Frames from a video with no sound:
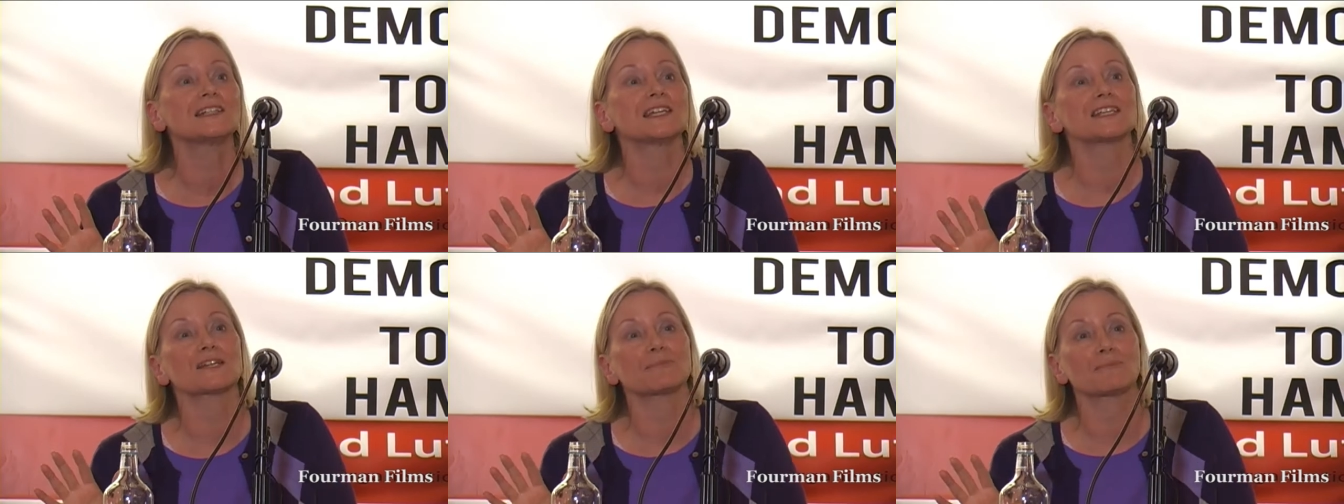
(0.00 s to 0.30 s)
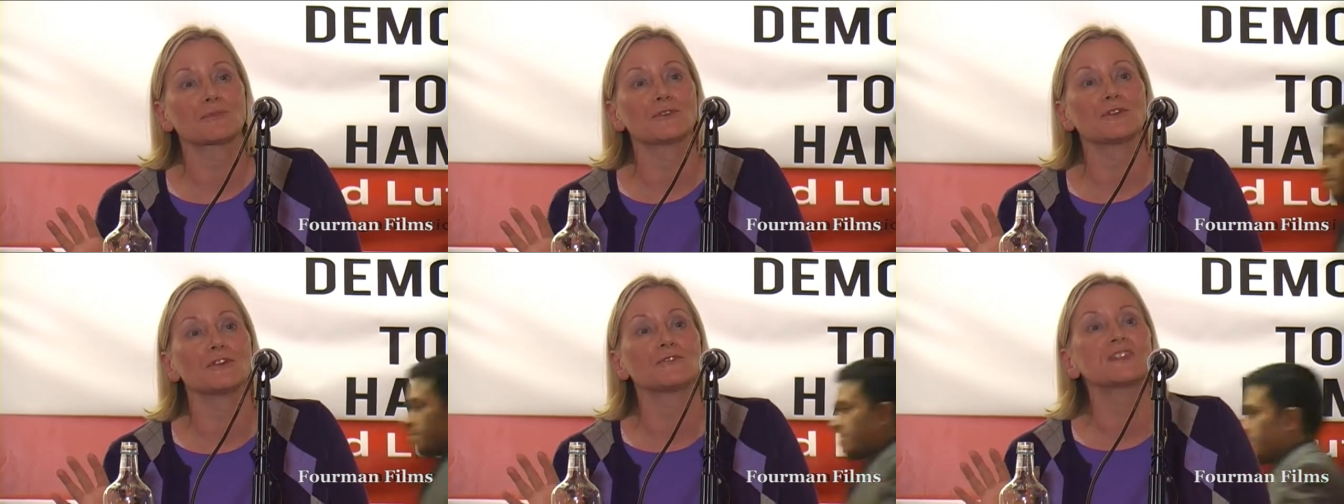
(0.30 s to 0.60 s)

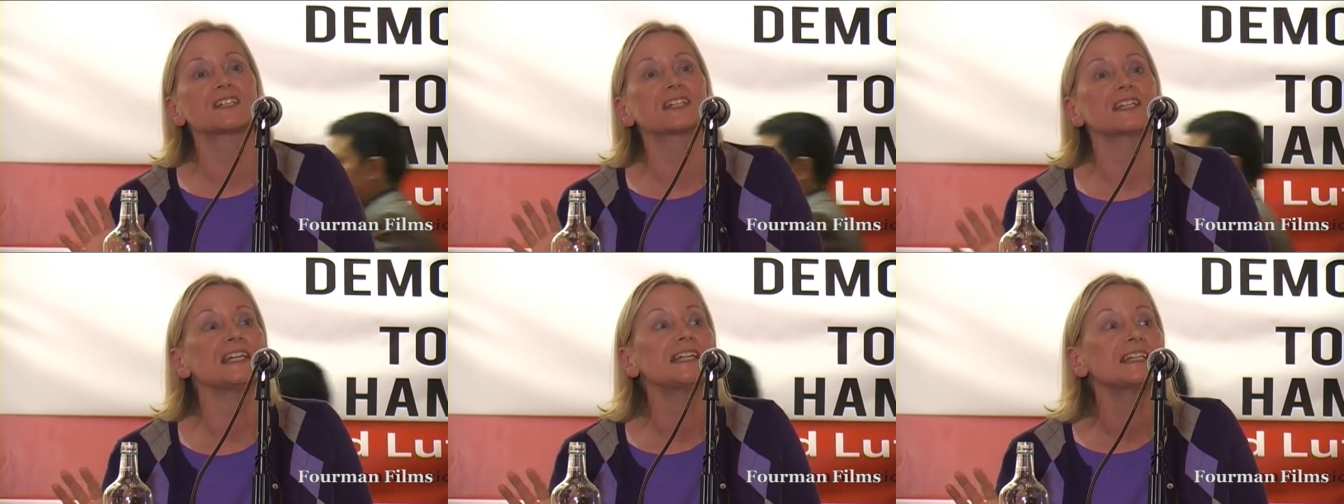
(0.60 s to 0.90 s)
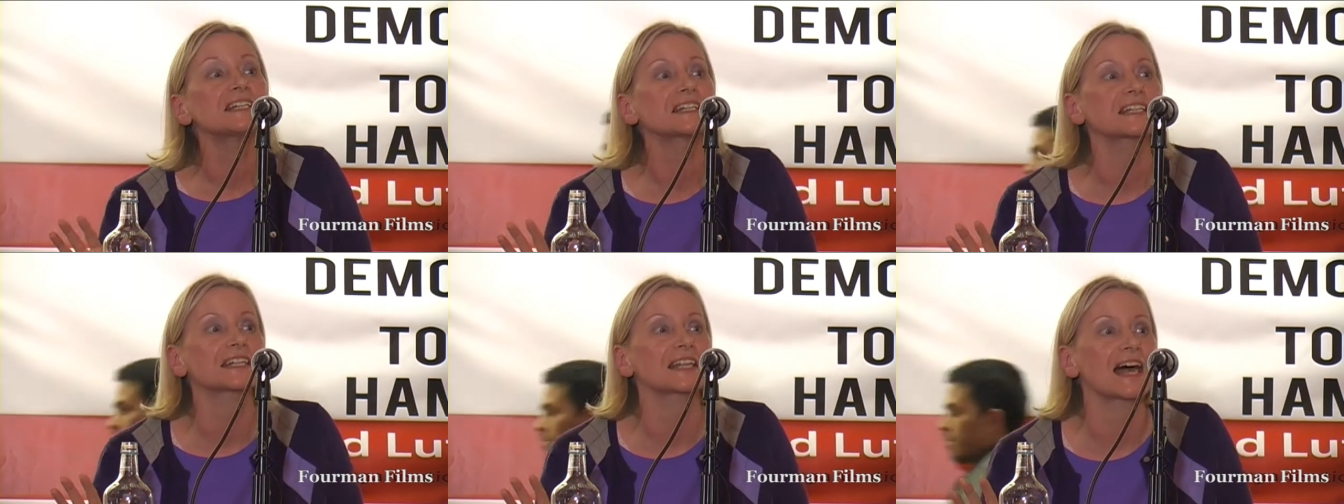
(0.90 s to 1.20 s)
disproved
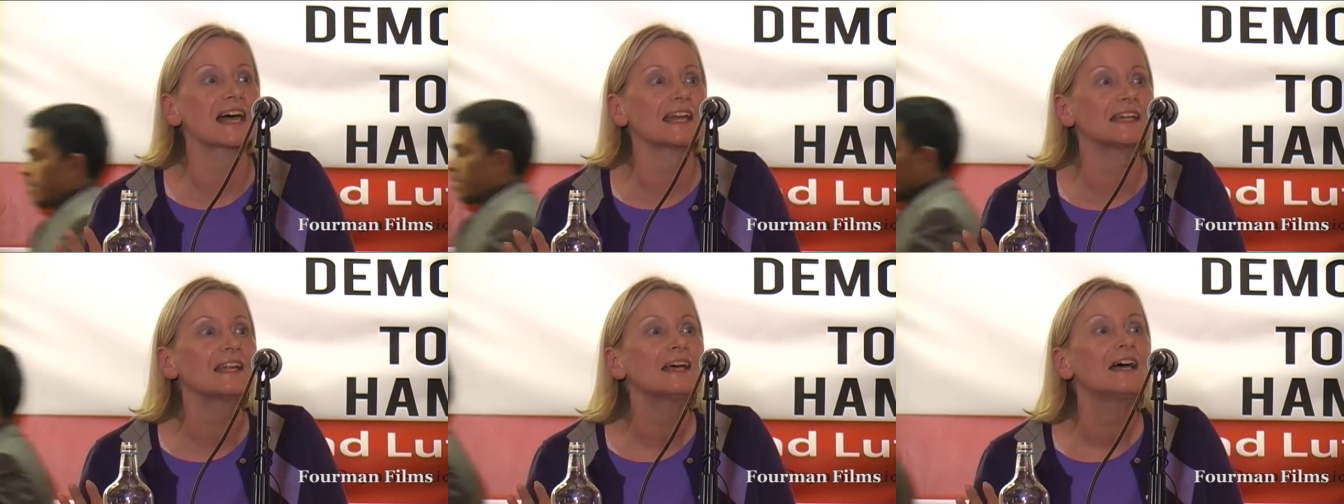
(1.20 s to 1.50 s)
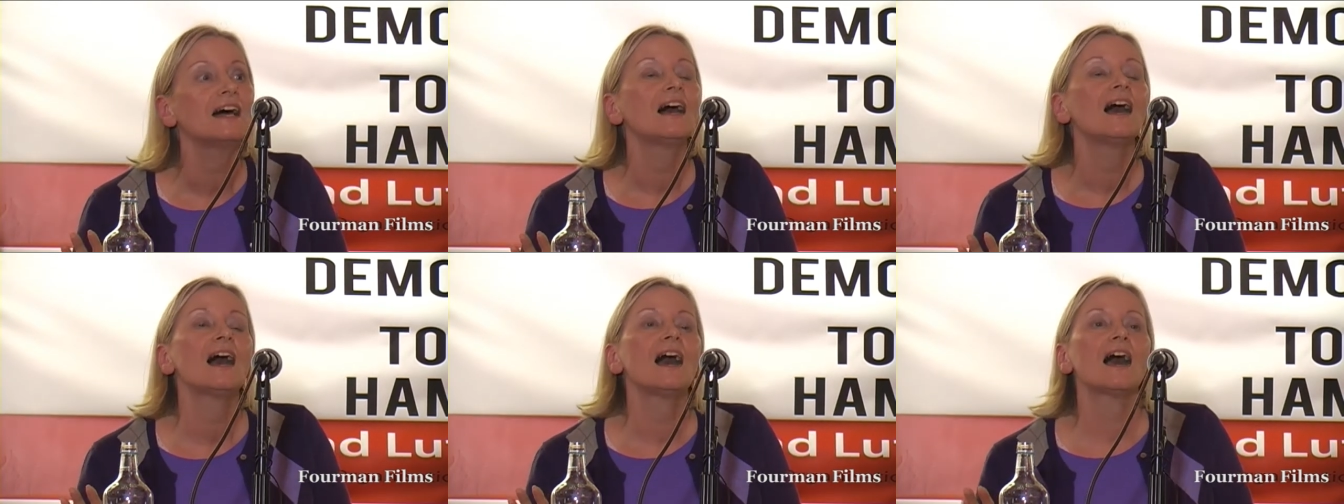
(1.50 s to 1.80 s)
since
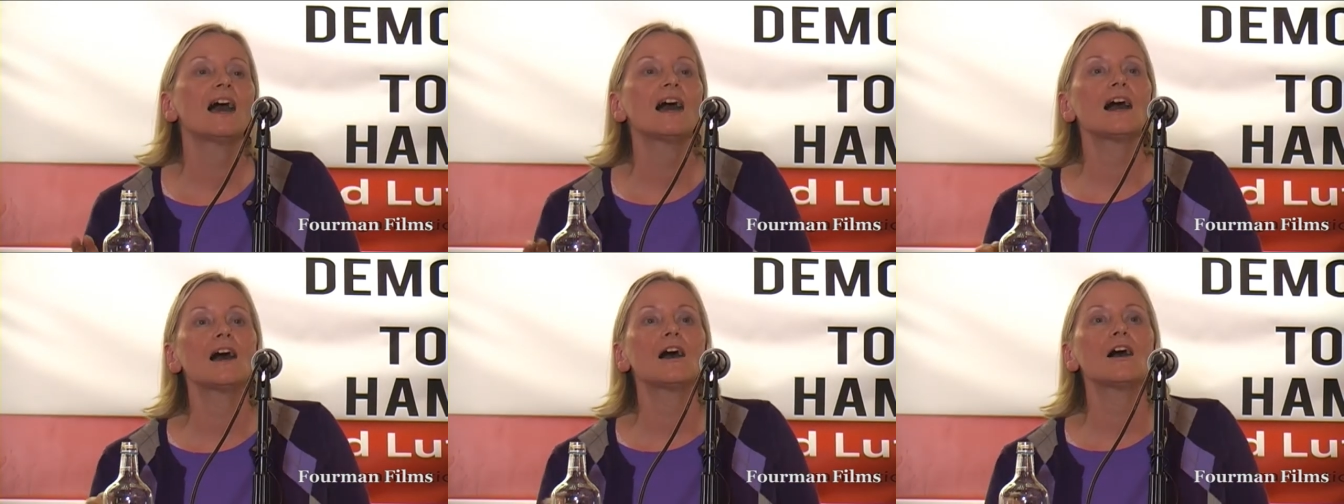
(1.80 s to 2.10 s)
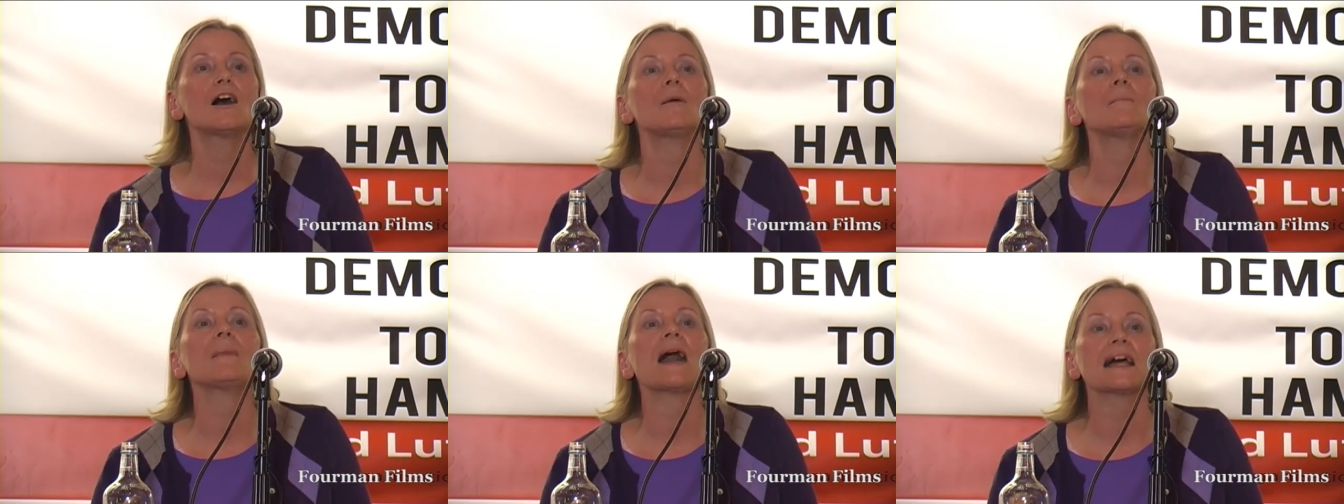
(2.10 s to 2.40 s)
then.
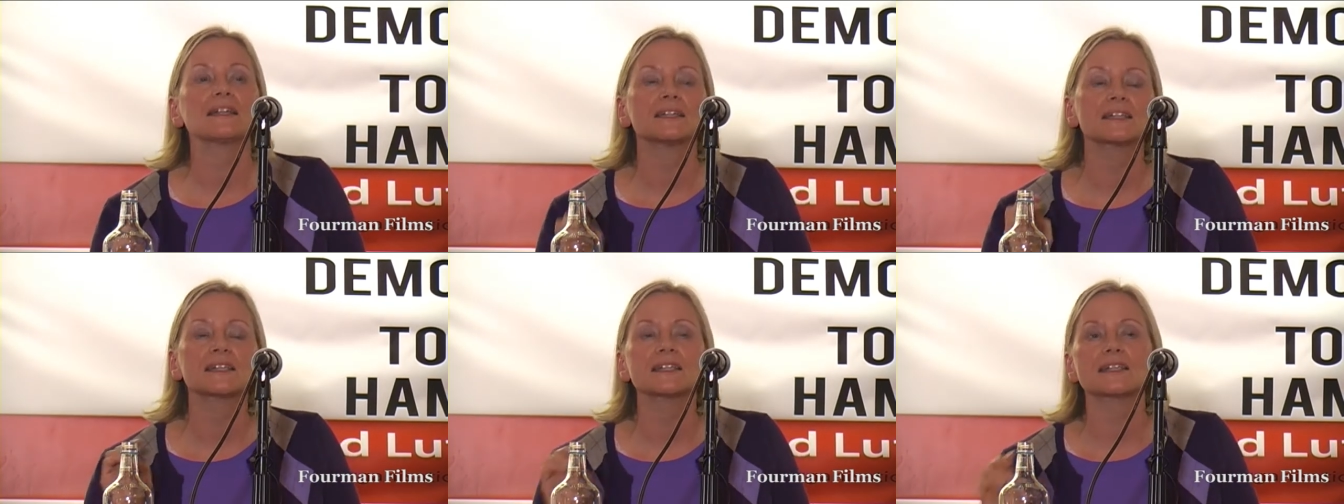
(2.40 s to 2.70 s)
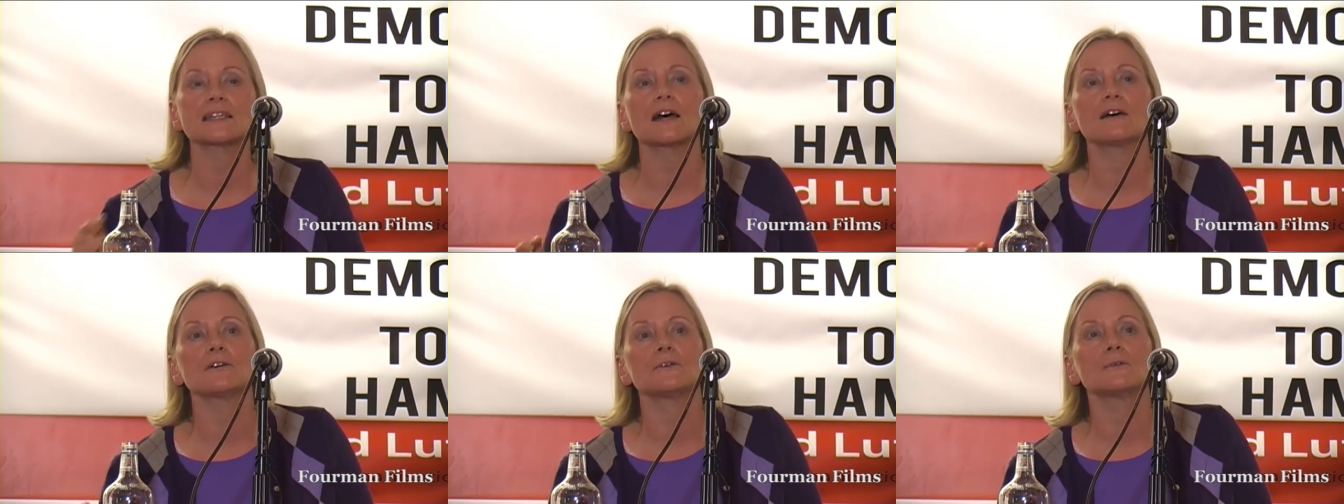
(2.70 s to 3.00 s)
And
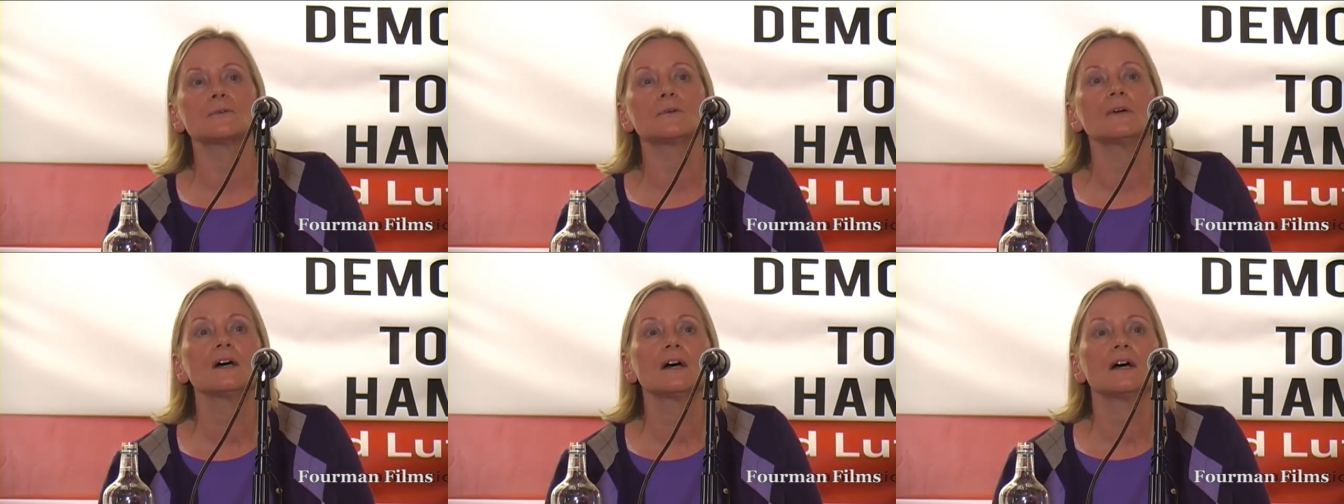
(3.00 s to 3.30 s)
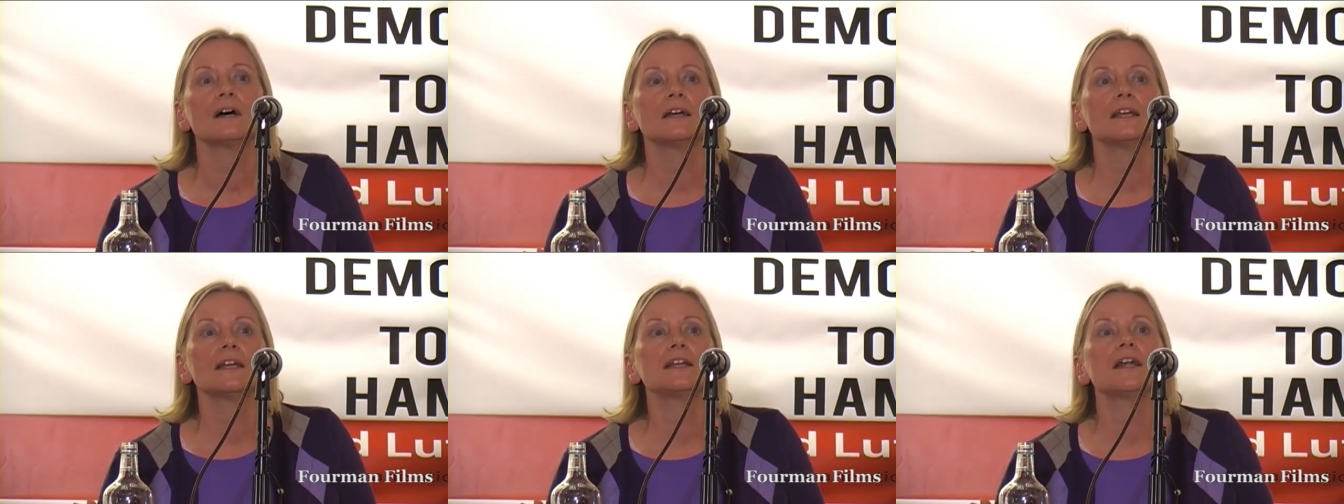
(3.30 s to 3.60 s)
so,
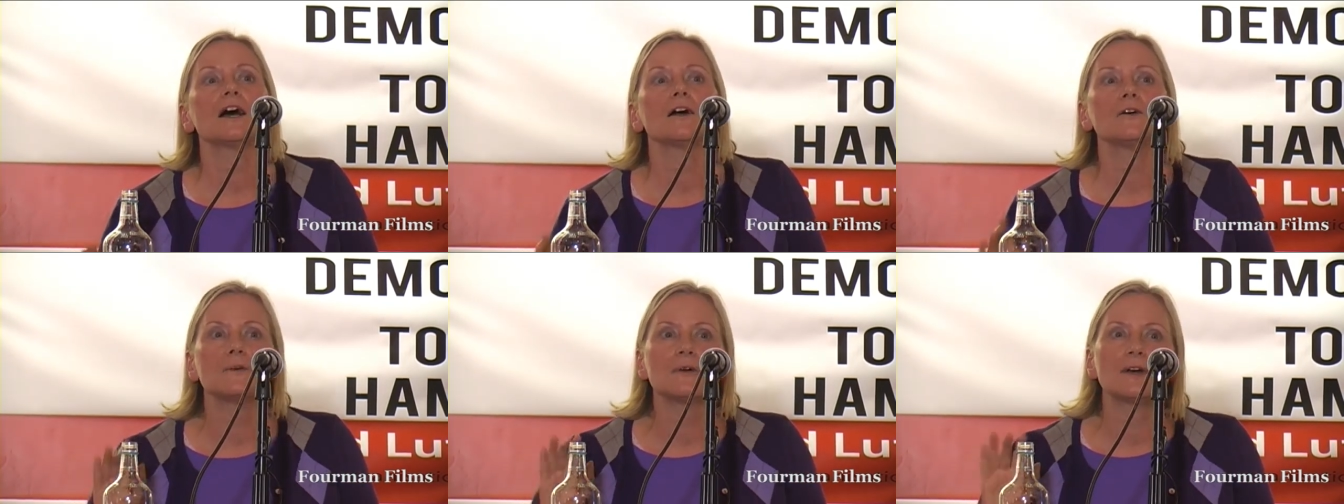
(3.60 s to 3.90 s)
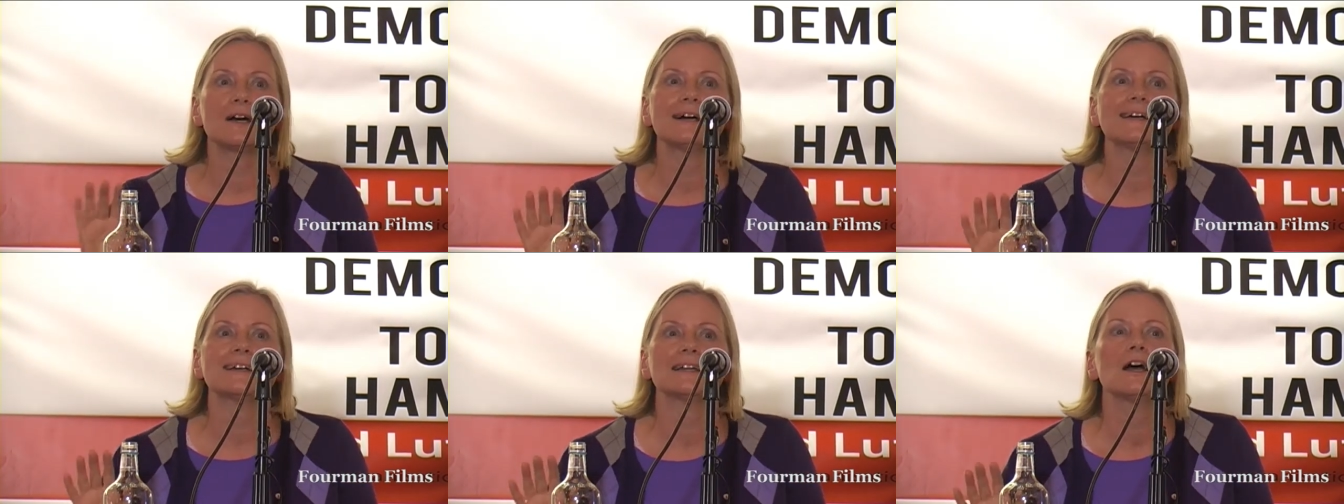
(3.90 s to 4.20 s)
you know,